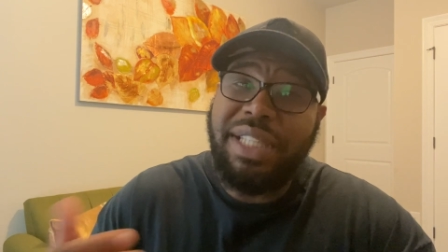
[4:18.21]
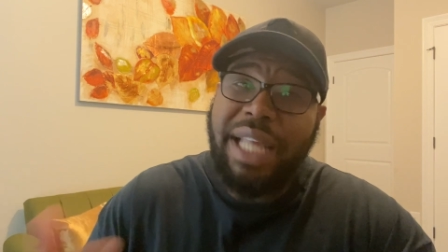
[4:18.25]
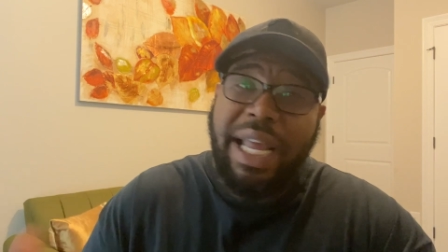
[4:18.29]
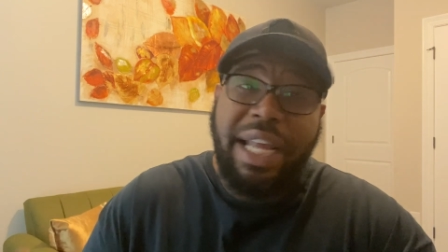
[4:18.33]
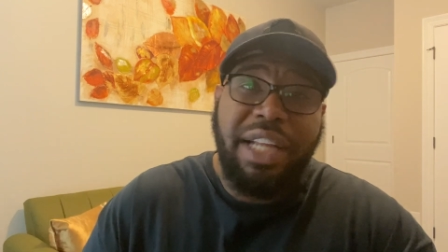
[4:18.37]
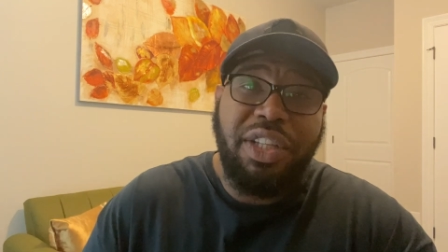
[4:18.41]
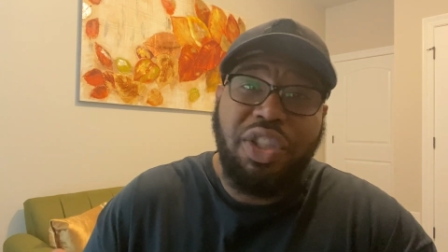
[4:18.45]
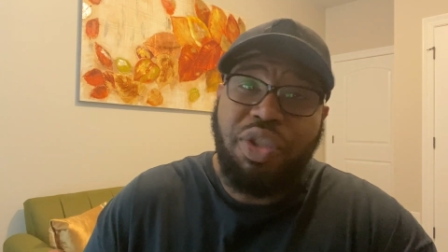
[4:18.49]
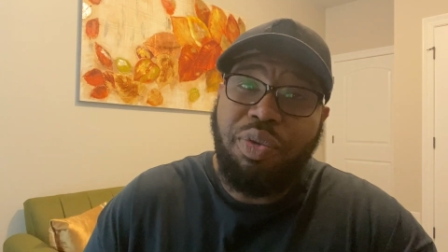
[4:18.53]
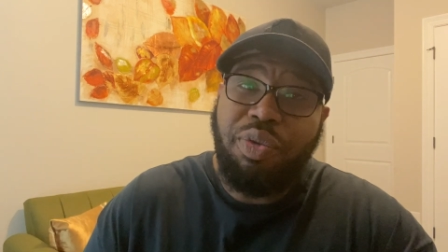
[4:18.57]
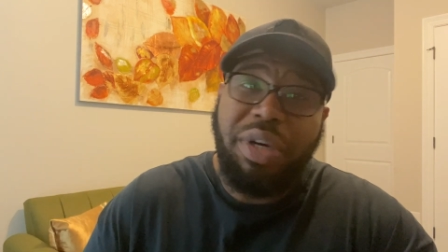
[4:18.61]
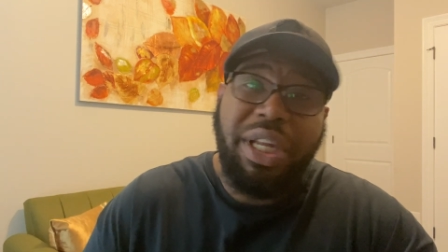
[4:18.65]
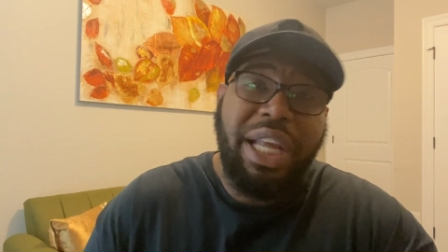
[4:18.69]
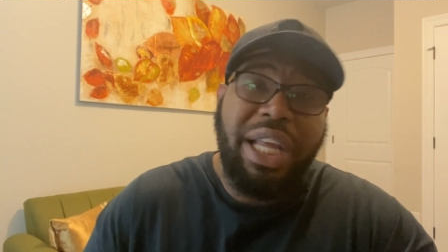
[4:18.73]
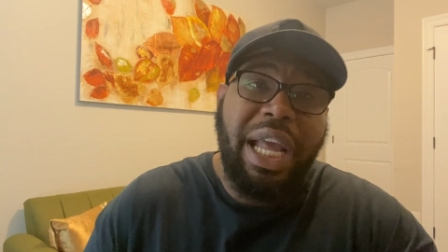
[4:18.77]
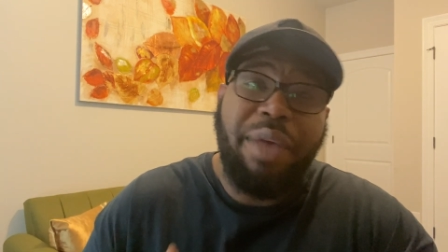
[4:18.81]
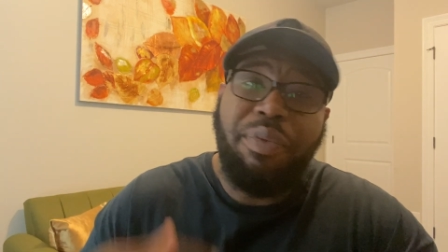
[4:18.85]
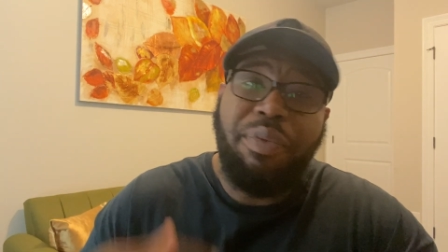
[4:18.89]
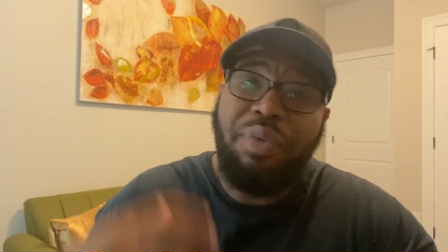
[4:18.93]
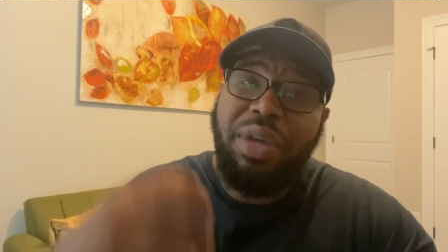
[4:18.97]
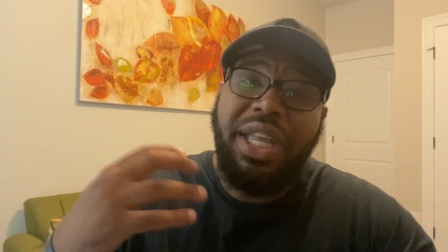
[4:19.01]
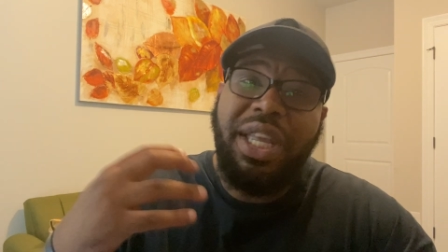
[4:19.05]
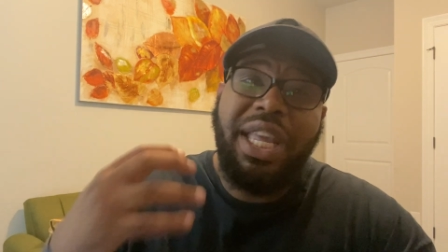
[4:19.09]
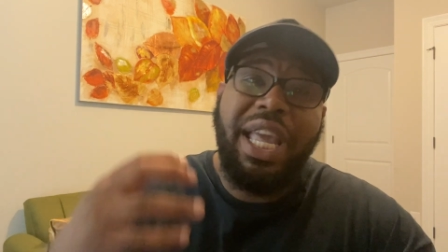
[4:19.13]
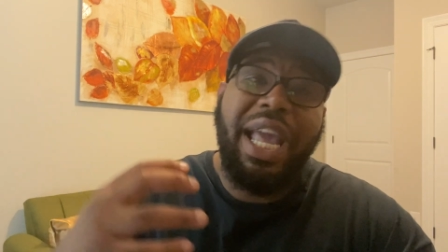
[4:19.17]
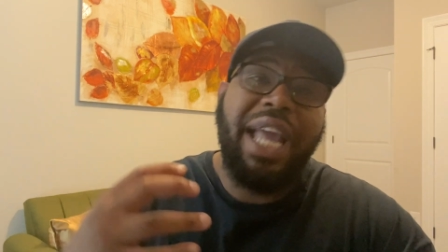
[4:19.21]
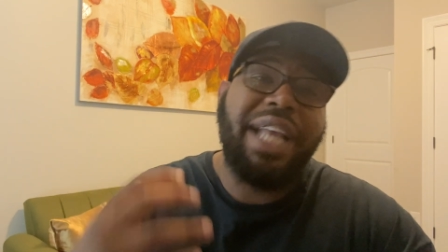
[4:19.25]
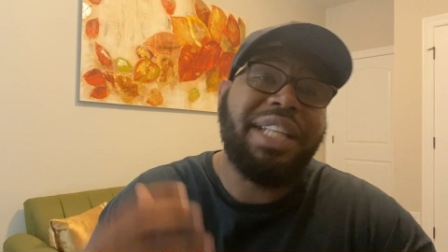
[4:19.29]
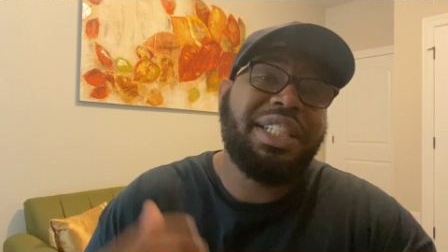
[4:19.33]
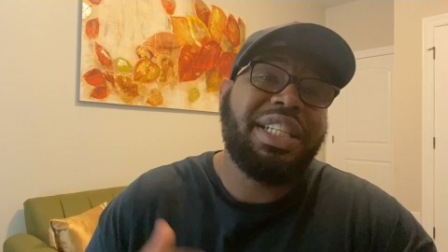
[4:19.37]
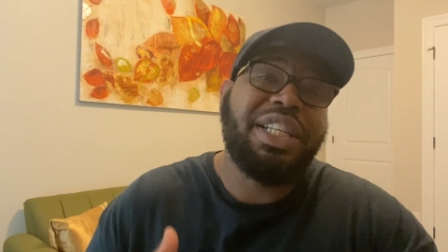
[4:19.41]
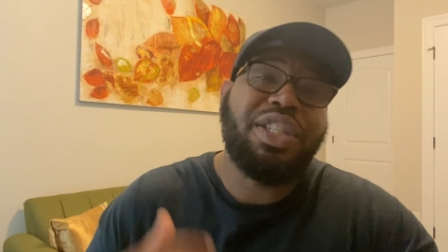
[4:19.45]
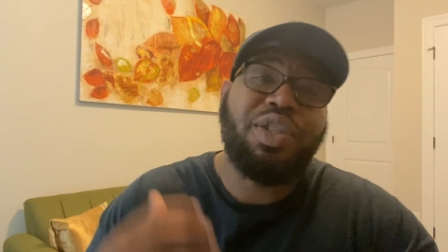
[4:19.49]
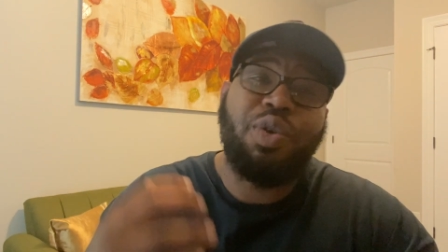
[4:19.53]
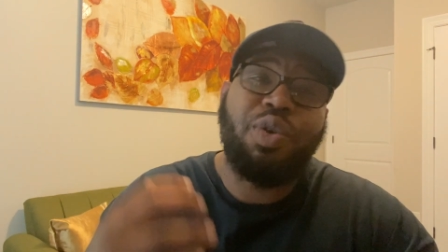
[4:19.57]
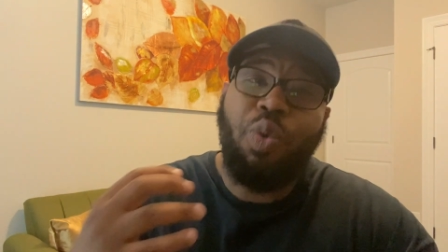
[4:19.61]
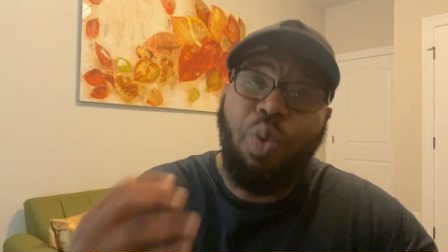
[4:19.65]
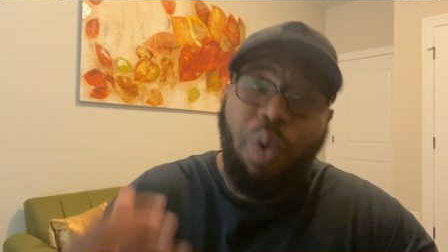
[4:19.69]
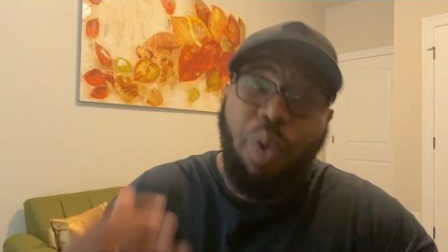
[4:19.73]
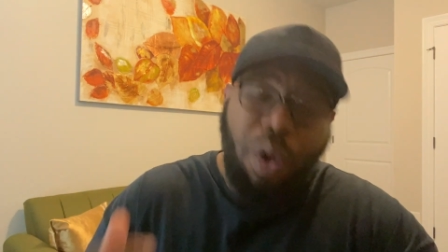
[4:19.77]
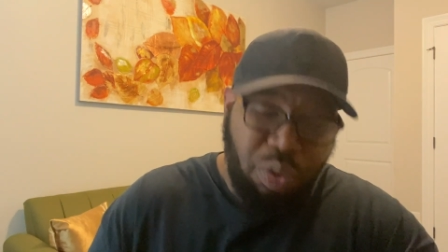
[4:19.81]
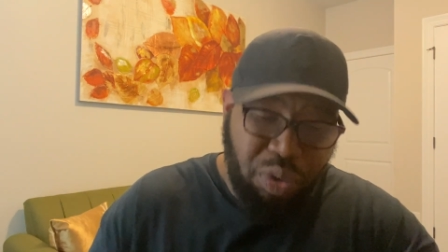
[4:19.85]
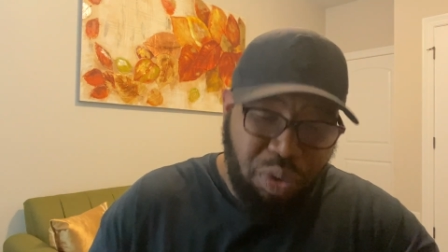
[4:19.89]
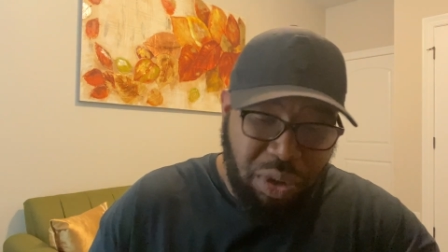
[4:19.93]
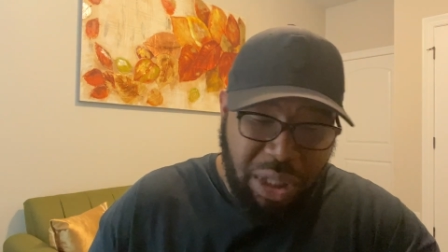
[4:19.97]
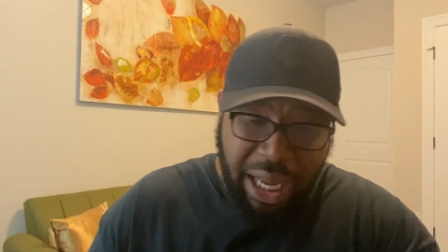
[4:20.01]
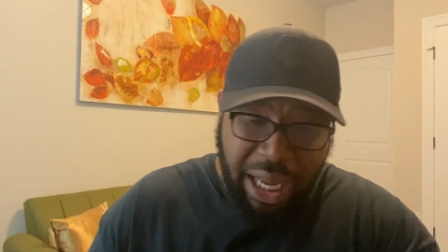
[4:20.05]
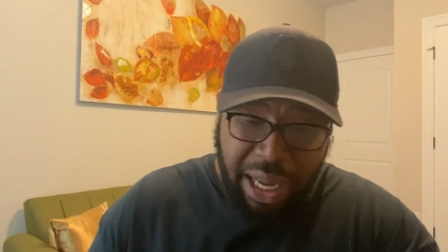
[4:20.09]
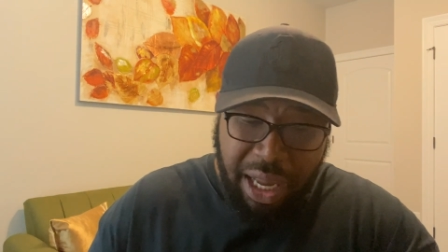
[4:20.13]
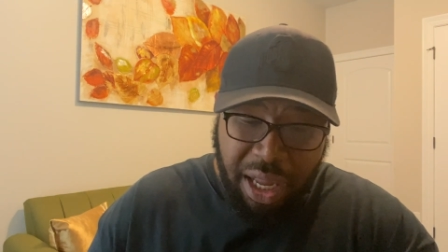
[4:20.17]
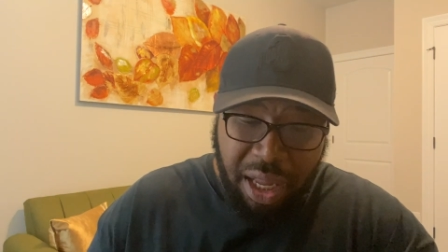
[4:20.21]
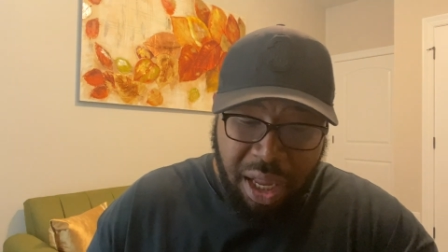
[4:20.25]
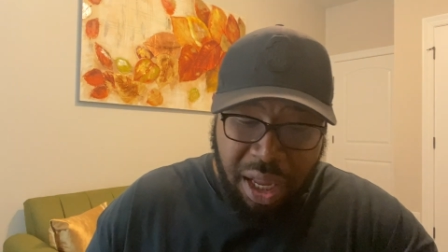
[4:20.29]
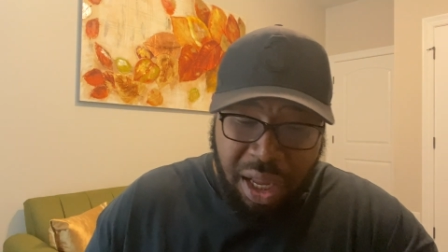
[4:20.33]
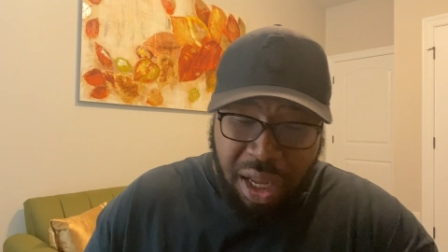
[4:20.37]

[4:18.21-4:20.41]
8 and 28. We can't just quote that.